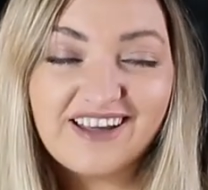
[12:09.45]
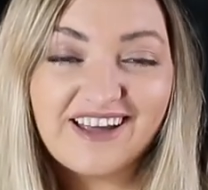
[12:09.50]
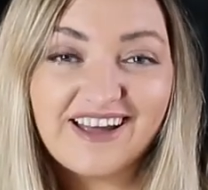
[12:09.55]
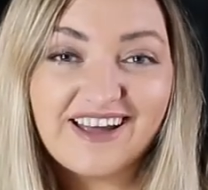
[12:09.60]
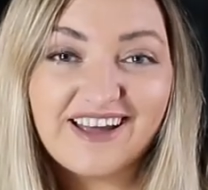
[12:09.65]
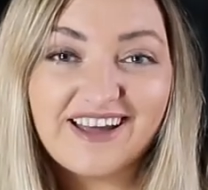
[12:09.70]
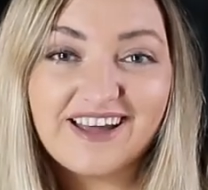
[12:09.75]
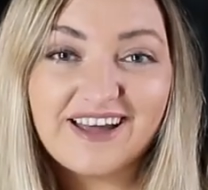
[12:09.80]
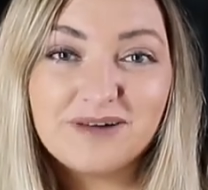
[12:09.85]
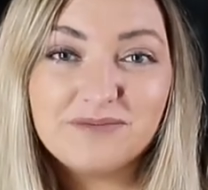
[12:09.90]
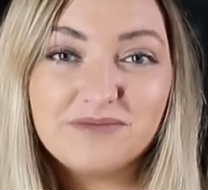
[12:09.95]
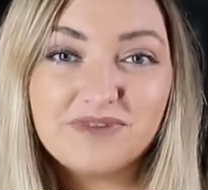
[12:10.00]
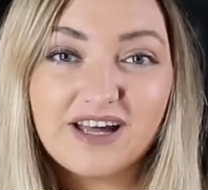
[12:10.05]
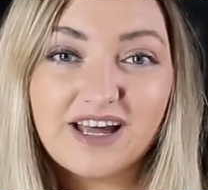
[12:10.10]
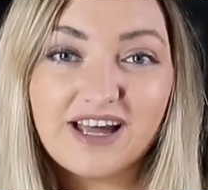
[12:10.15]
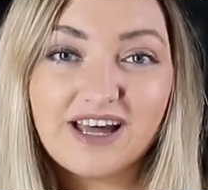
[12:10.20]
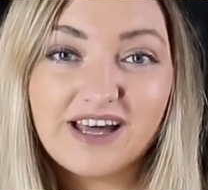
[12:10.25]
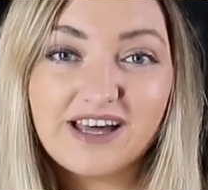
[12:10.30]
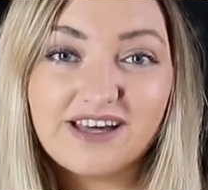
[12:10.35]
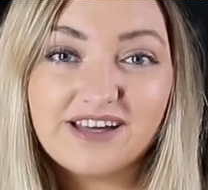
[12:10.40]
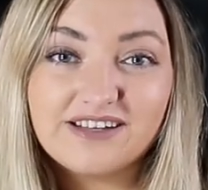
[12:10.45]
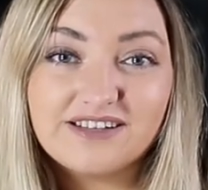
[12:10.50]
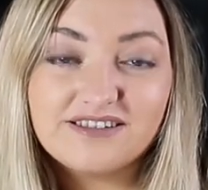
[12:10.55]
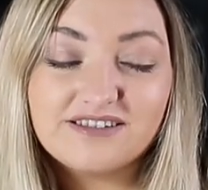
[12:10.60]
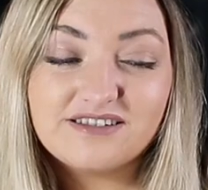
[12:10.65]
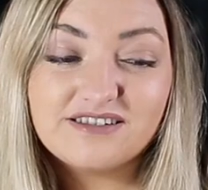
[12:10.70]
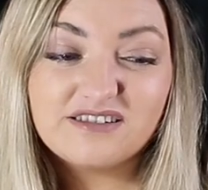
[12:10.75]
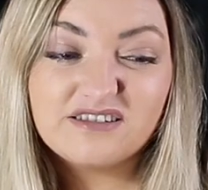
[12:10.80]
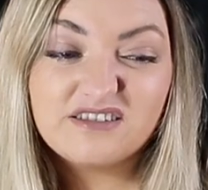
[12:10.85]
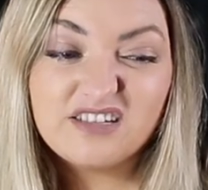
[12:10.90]
Um,
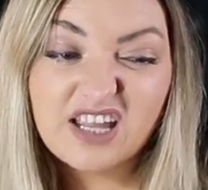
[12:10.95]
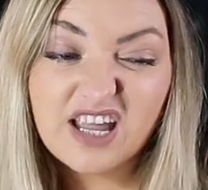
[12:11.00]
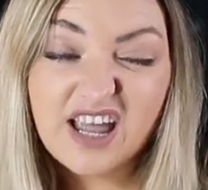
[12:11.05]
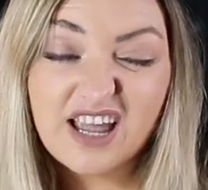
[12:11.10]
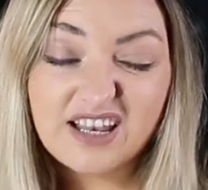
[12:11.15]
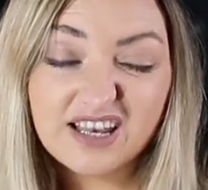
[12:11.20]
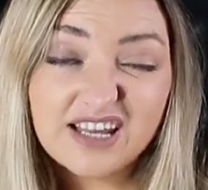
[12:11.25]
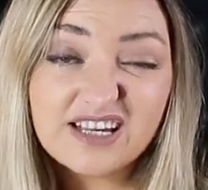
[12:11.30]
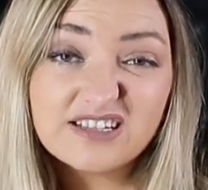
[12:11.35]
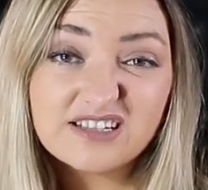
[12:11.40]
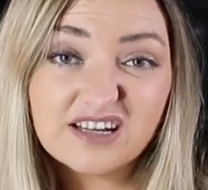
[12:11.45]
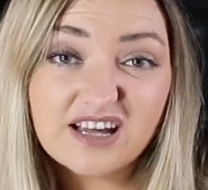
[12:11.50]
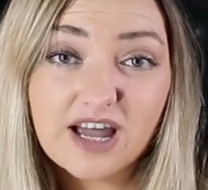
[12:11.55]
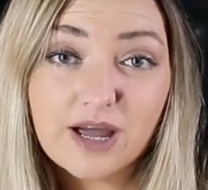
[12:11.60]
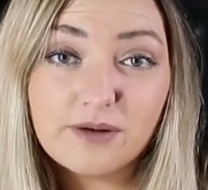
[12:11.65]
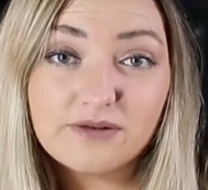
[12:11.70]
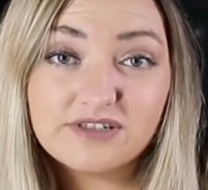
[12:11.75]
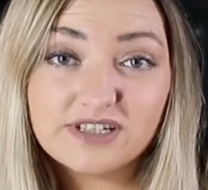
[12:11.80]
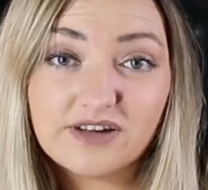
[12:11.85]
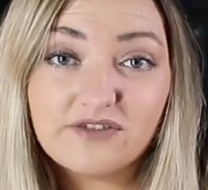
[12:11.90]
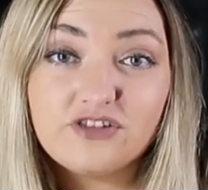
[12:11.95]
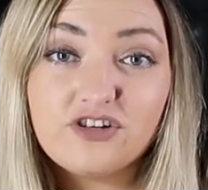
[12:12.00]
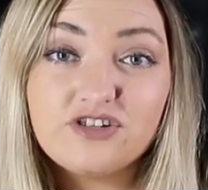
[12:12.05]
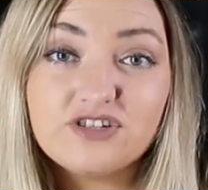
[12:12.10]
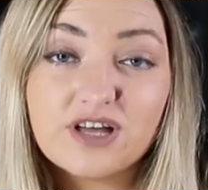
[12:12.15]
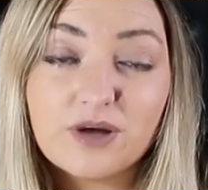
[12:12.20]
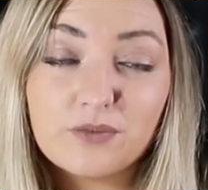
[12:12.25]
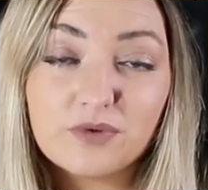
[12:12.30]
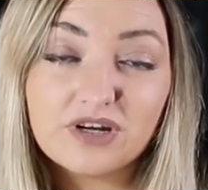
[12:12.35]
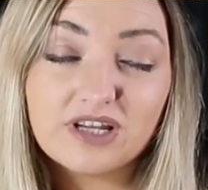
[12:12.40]
and yeah, I liked it. I will definitely use
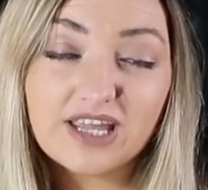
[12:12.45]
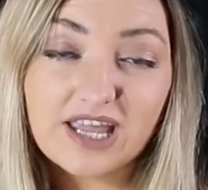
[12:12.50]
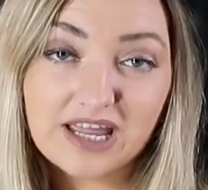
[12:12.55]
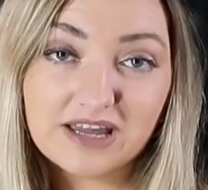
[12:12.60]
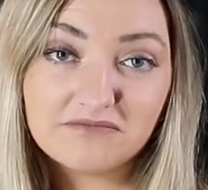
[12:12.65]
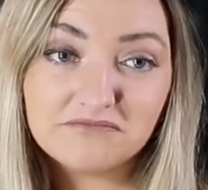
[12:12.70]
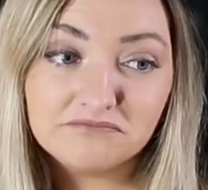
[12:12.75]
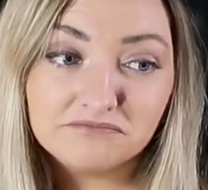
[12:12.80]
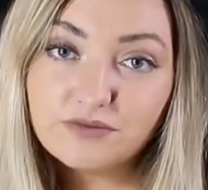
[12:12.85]
that one again.